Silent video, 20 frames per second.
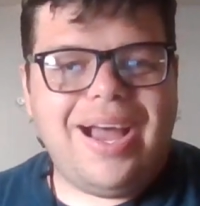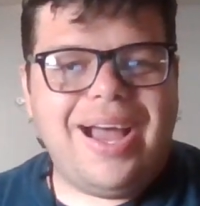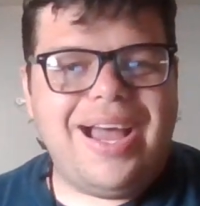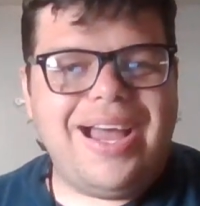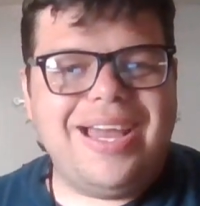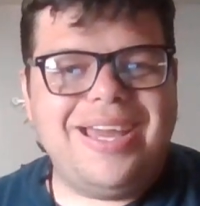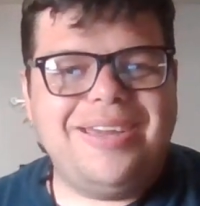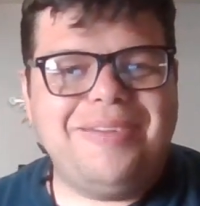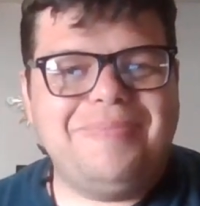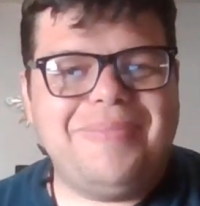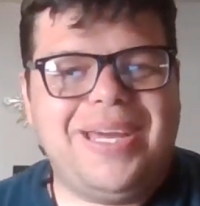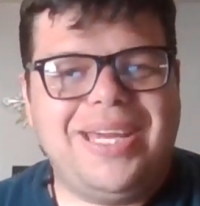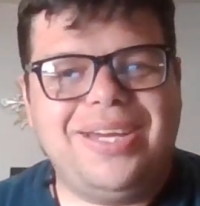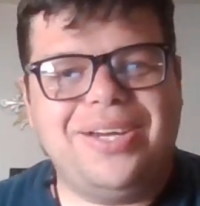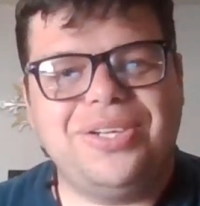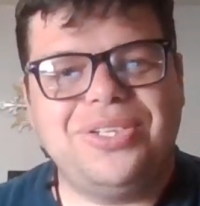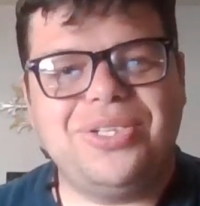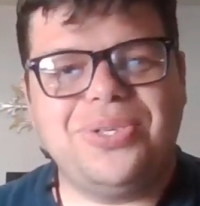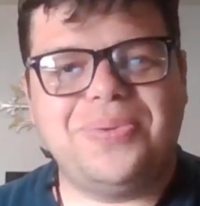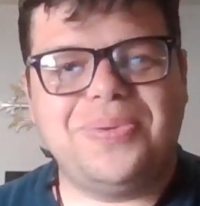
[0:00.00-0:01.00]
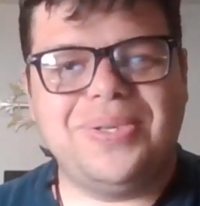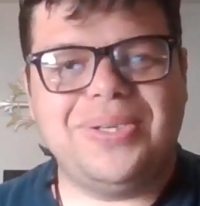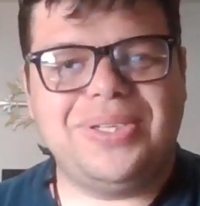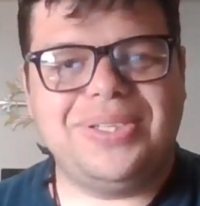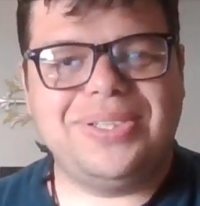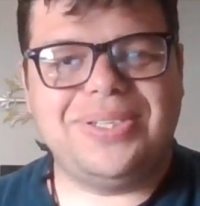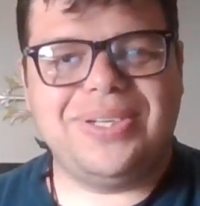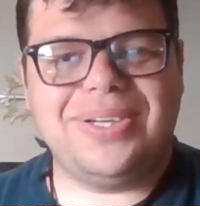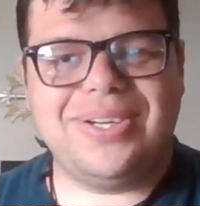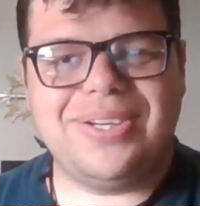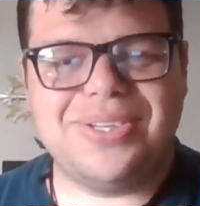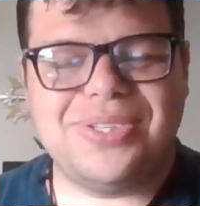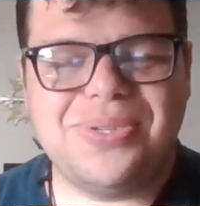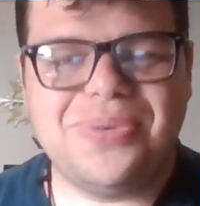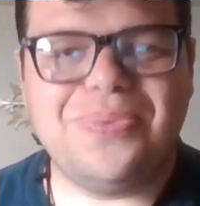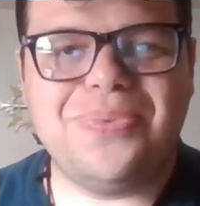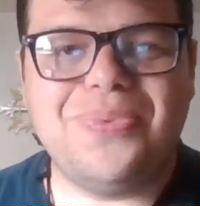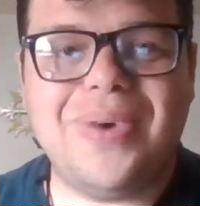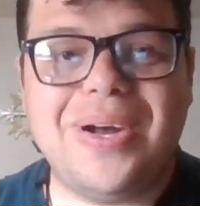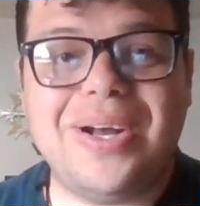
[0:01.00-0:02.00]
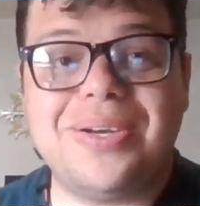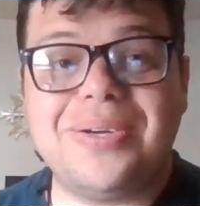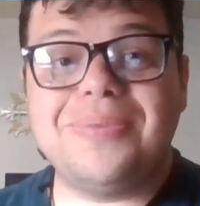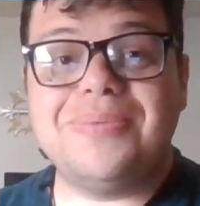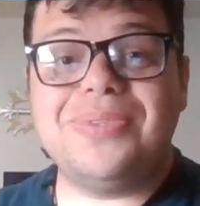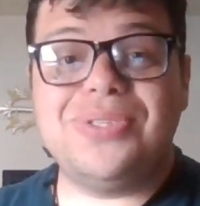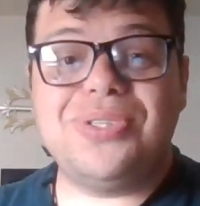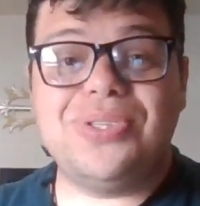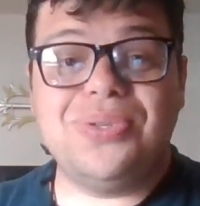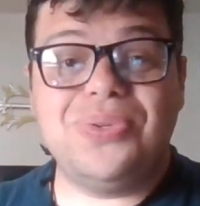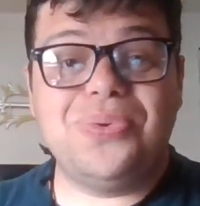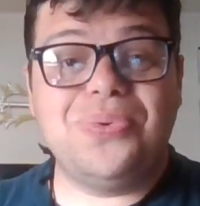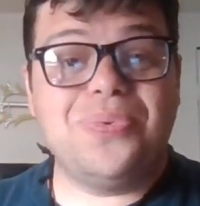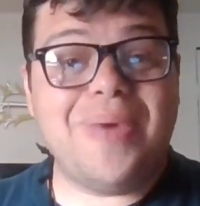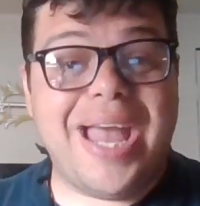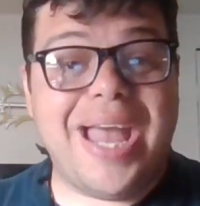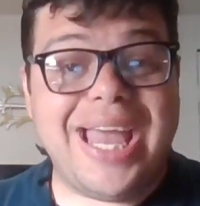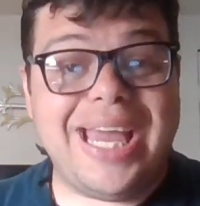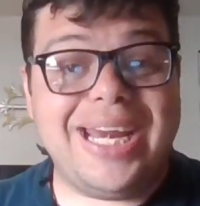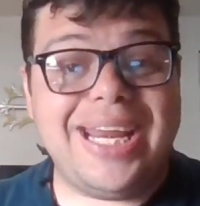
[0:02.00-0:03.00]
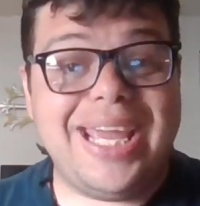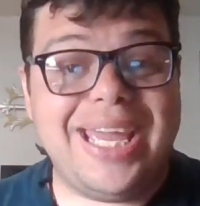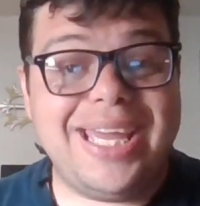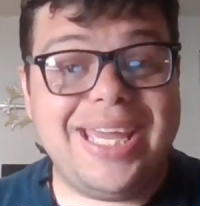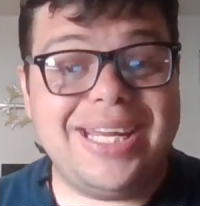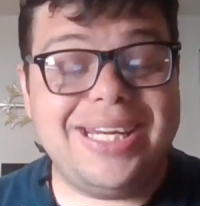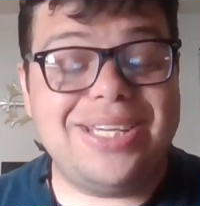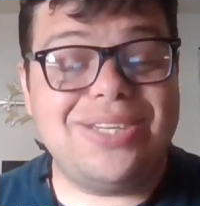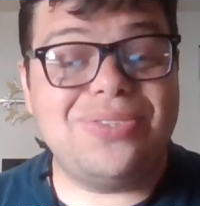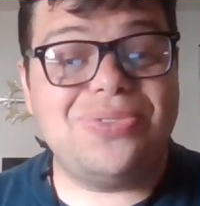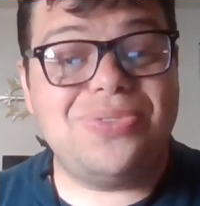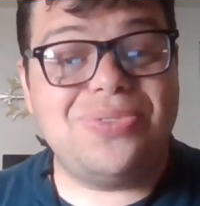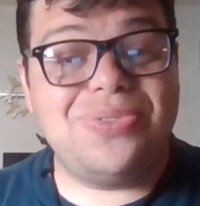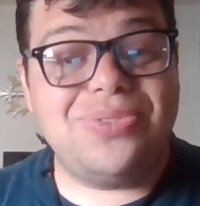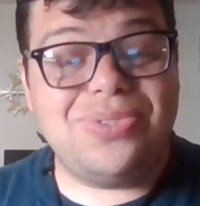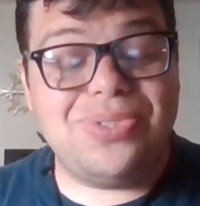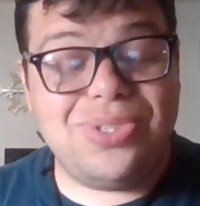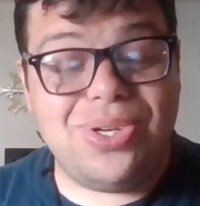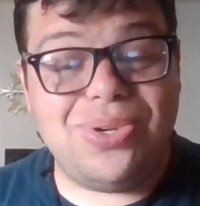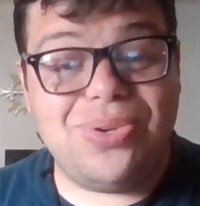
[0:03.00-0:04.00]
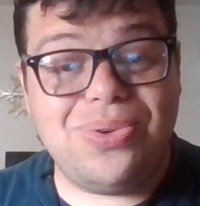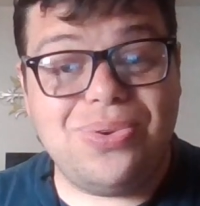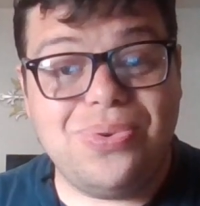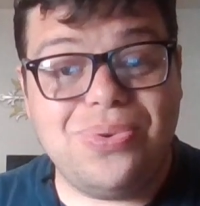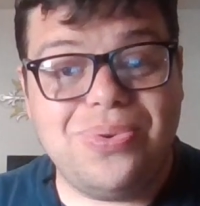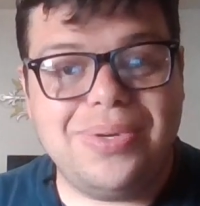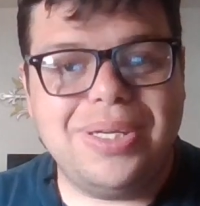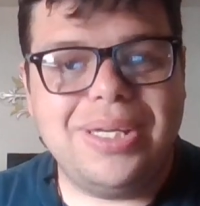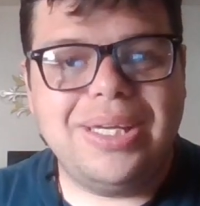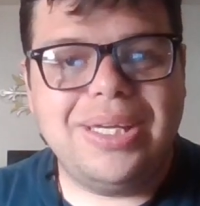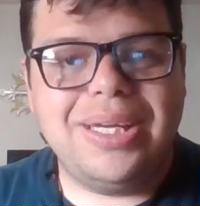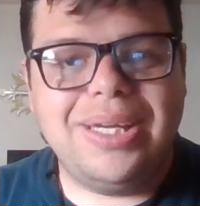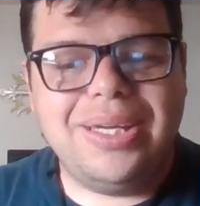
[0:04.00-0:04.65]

Hi, my underworlders. Welcome to Rad Hades 2.